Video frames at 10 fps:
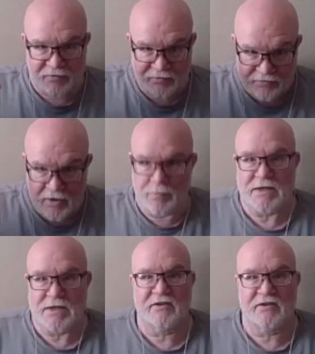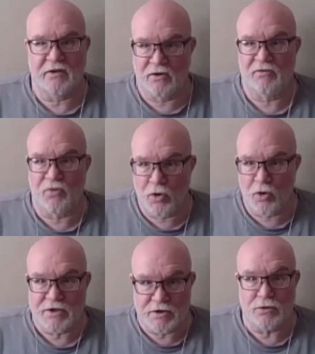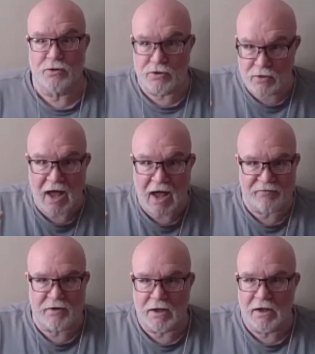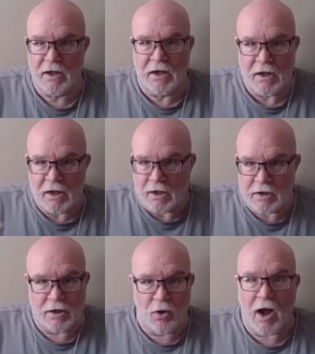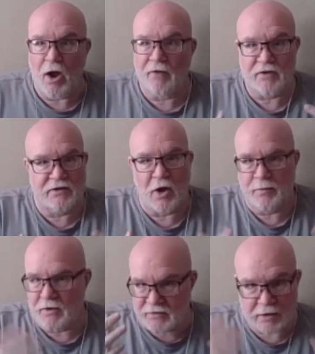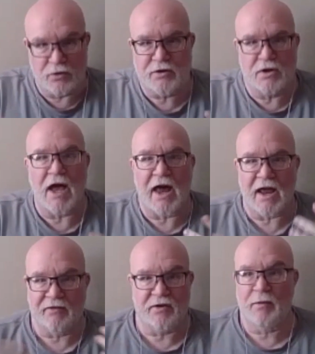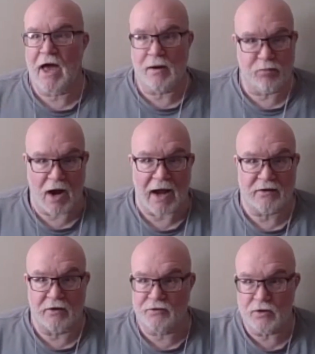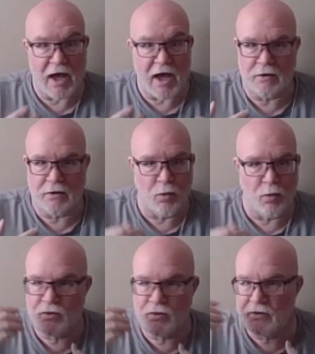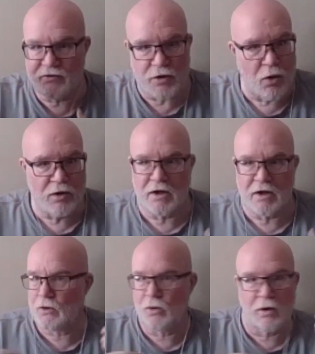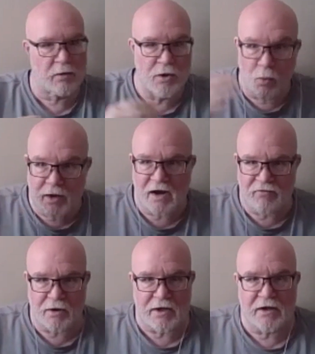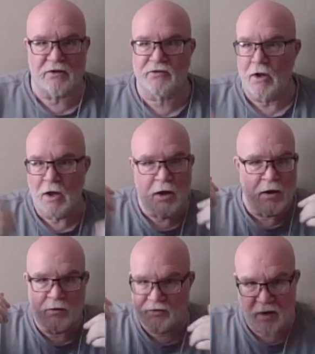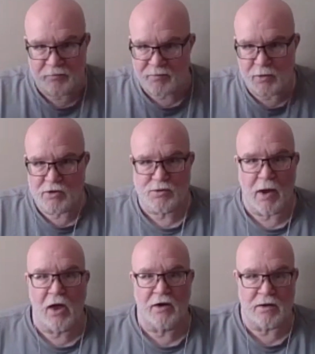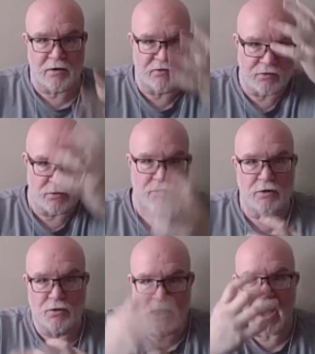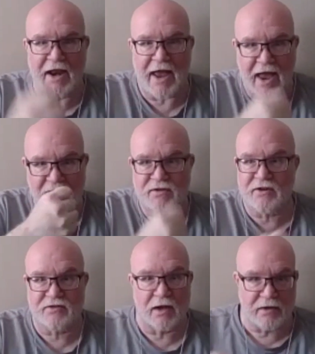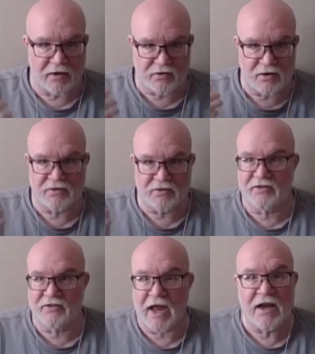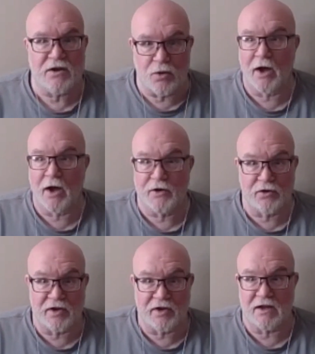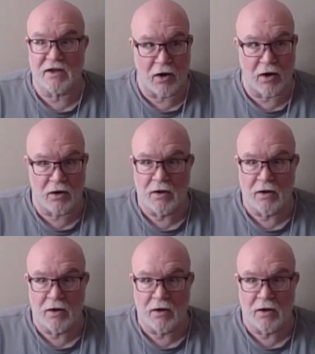some intestinal fortitude. You have to, I often tell people, it's like, look, you got to have some kind of practice. You got, whether it's yoga or, whatever it is, some spirituality, because you got to have this thing that's going to sustain you while you're sitting there,